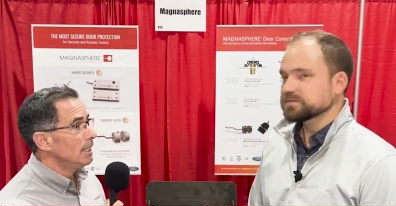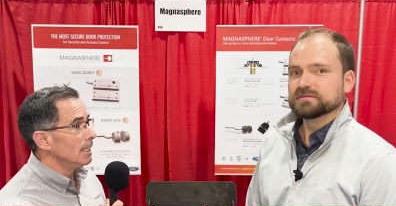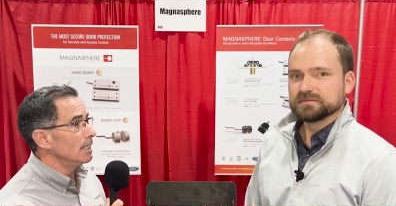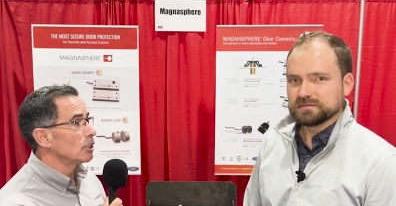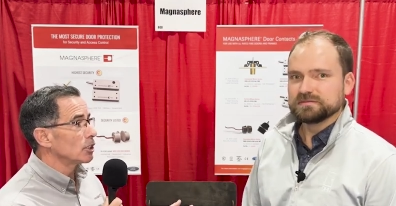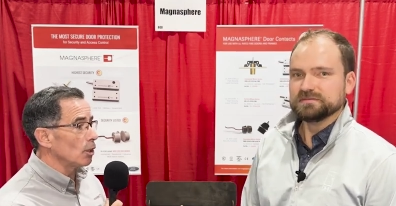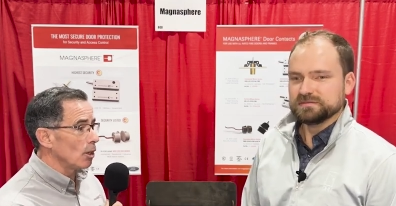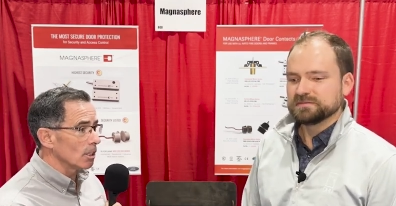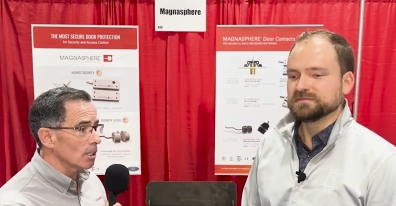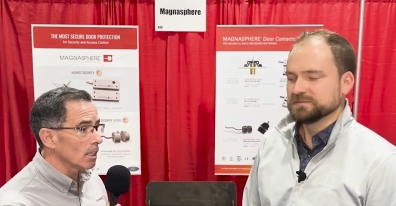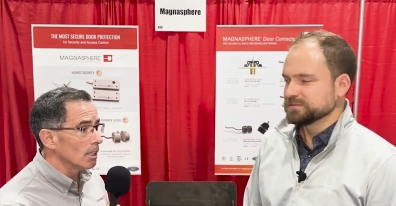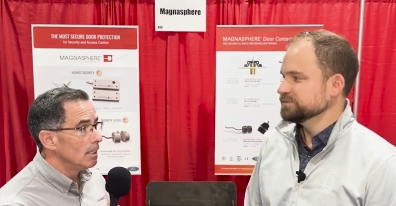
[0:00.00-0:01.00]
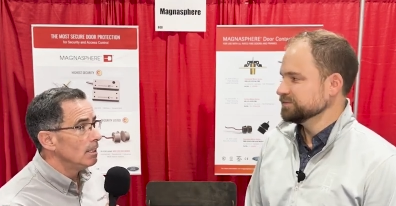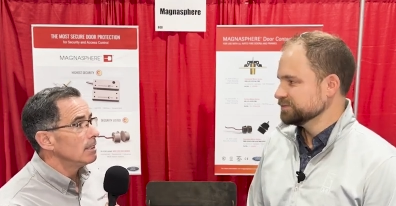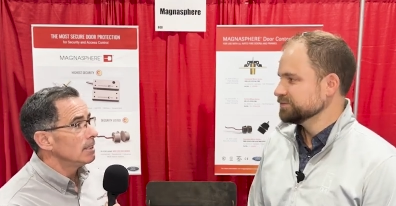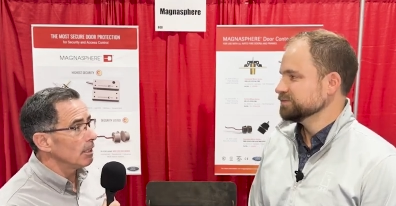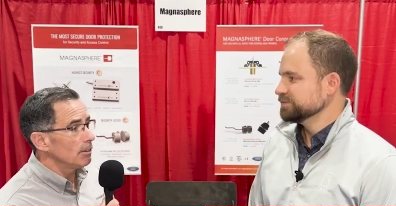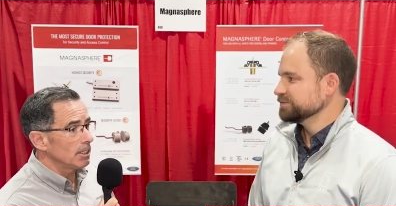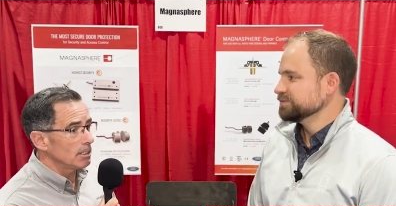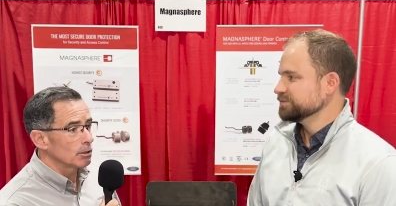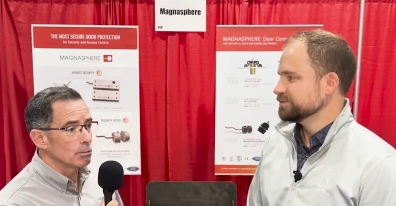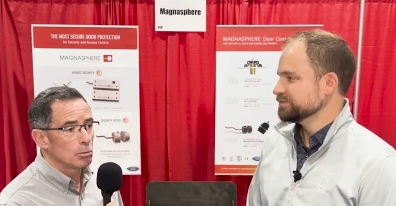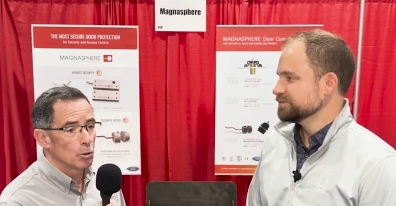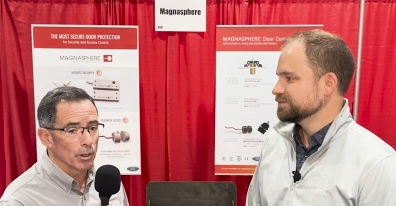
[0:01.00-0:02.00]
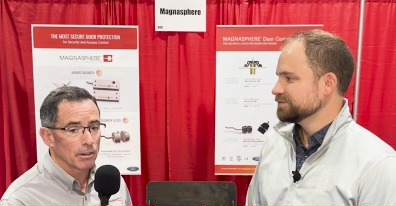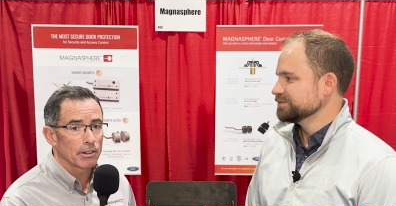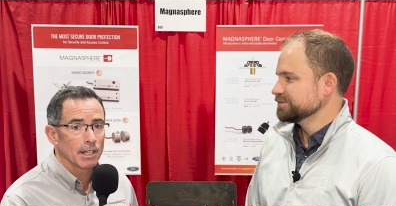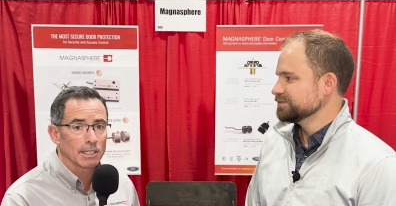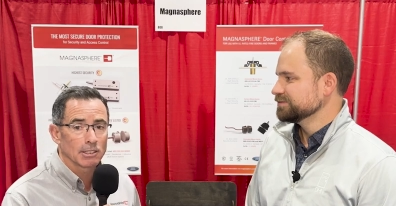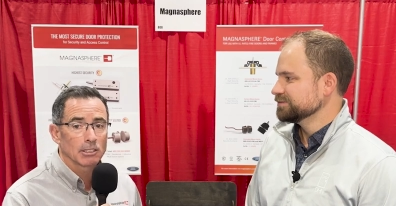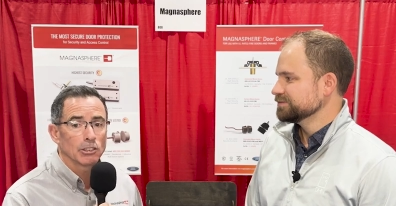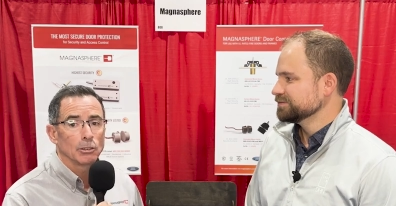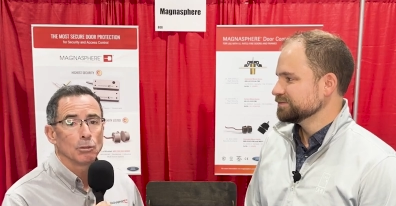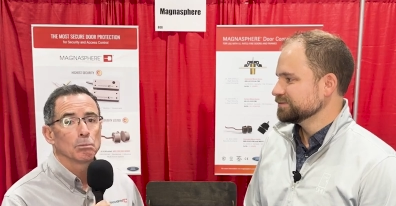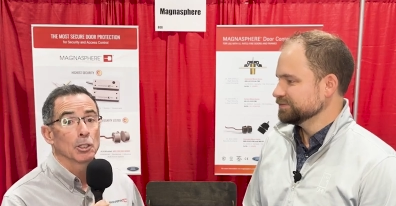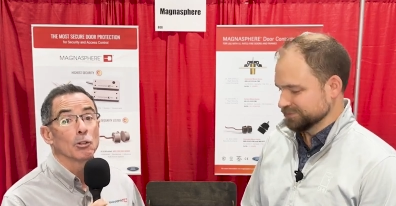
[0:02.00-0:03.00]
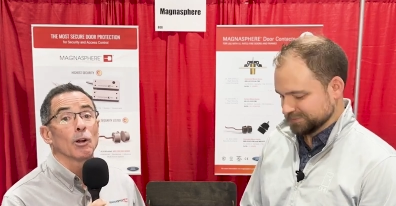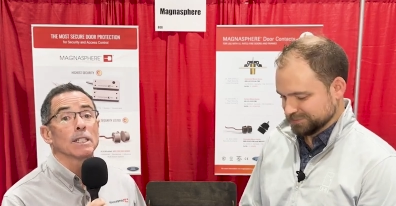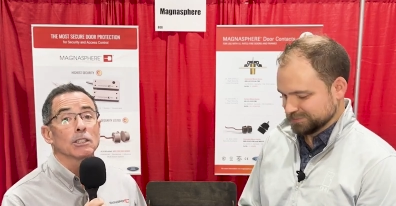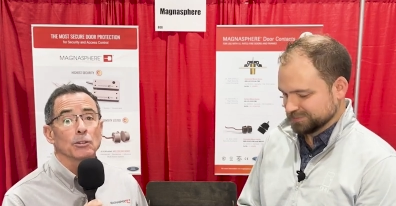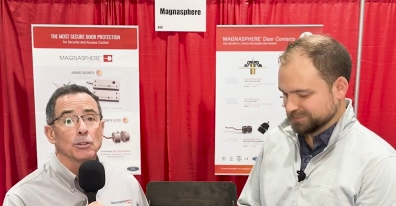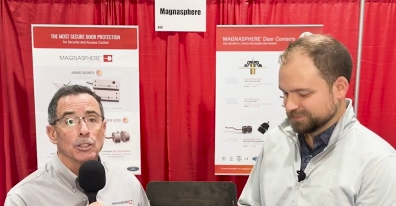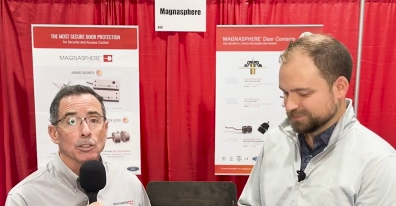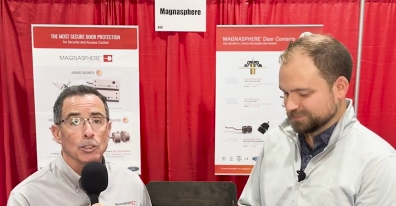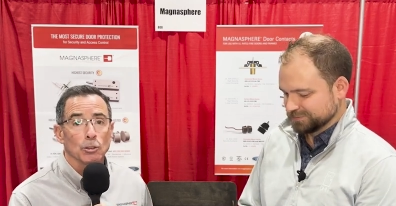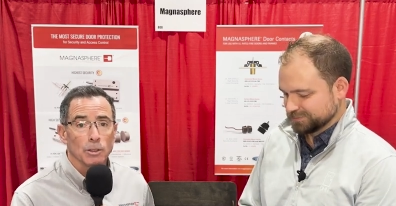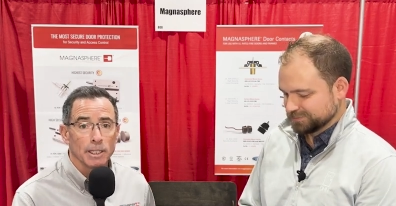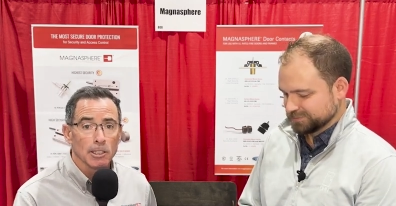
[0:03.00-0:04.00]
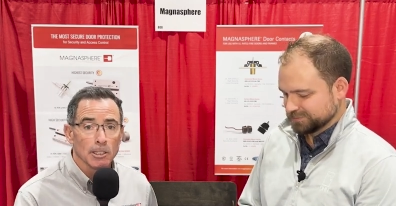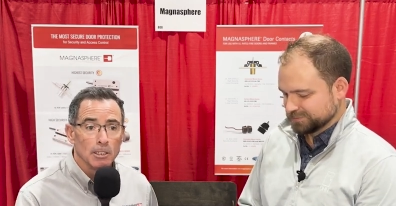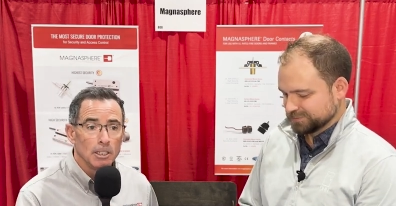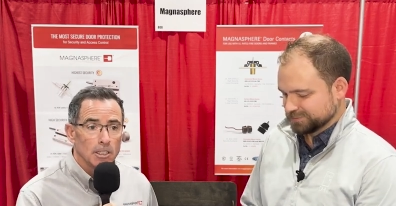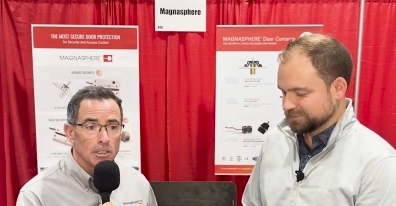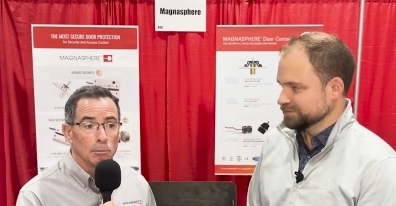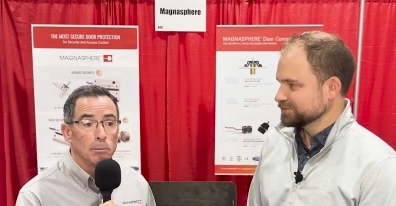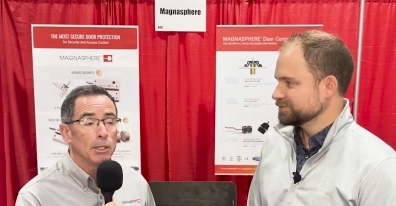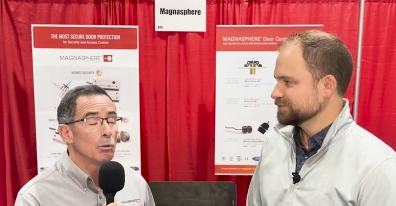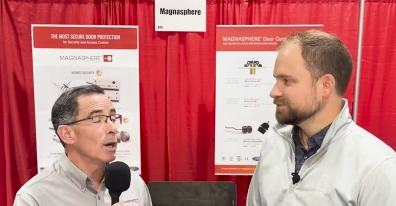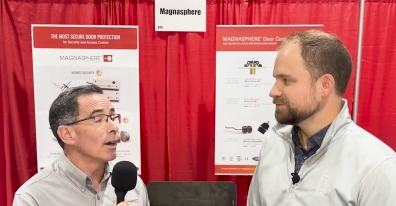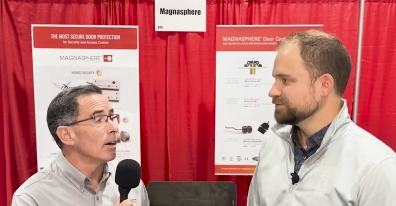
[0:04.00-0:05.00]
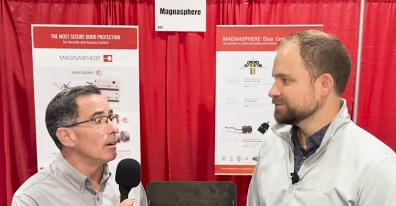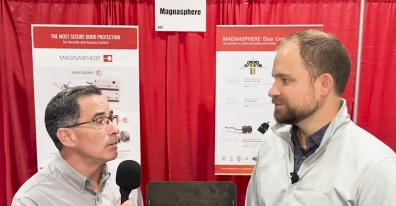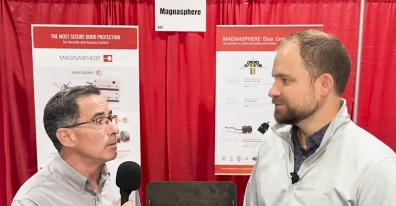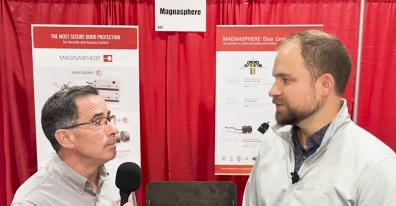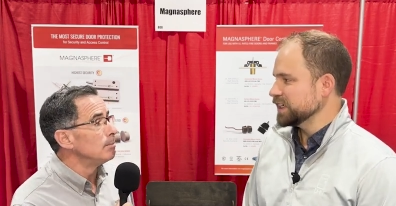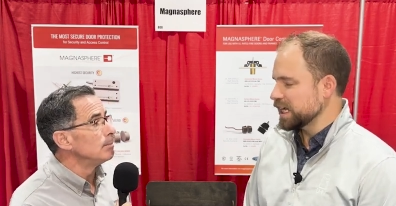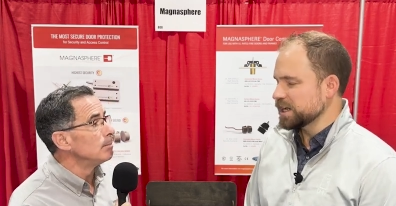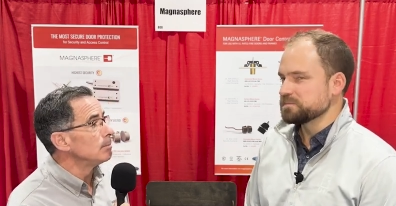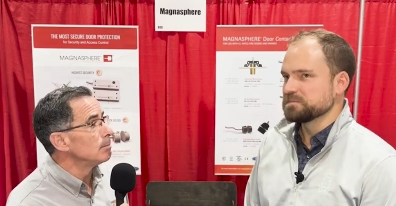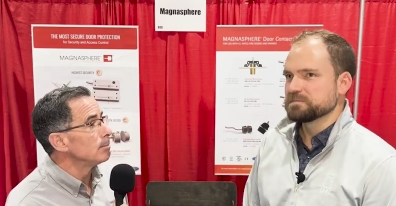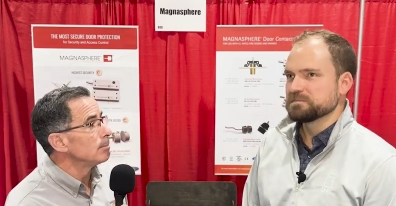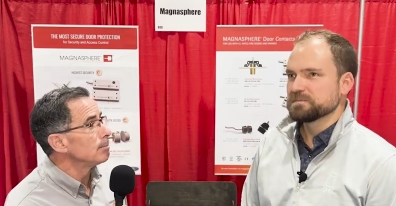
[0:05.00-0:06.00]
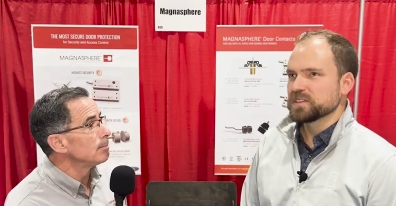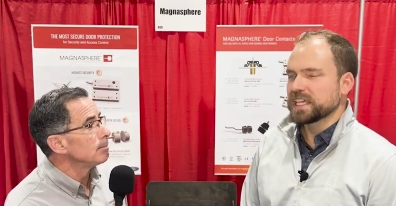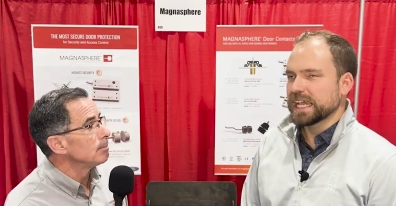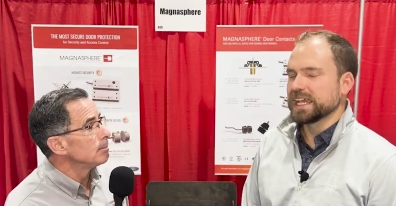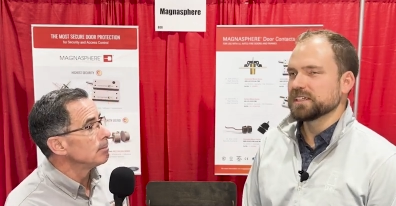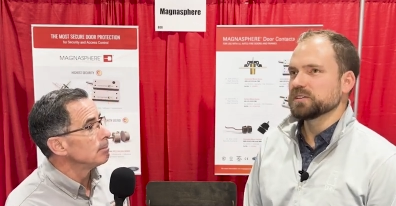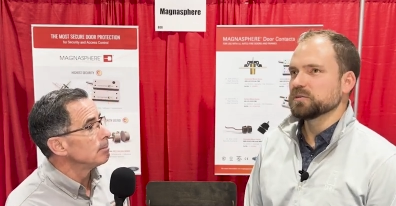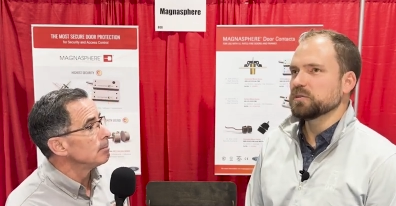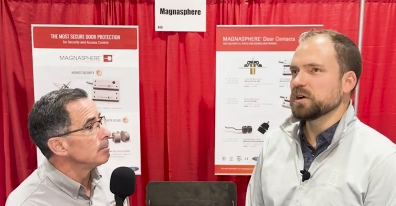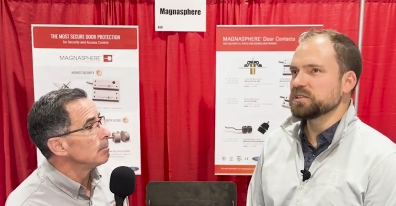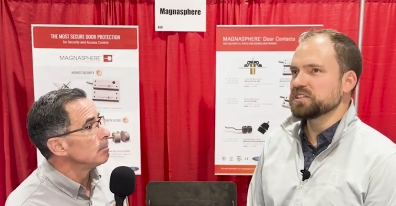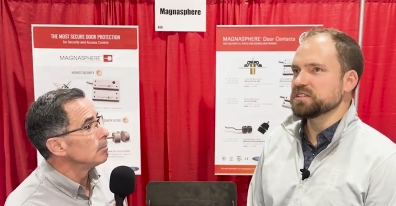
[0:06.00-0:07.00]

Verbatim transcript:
Speaker 1: installer you know, these are important things as you progress through your career to be aware of.
Speaker 2: Yeah. Okay, what would you